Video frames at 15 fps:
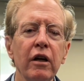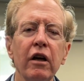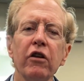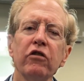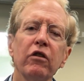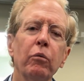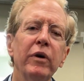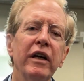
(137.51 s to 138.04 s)

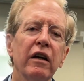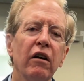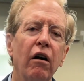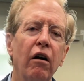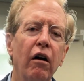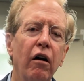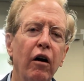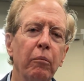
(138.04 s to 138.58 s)
so we can
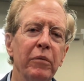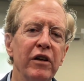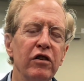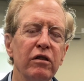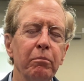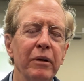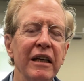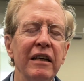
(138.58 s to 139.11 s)
all be
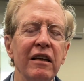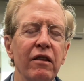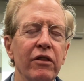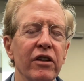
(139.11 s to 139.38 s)
speaking the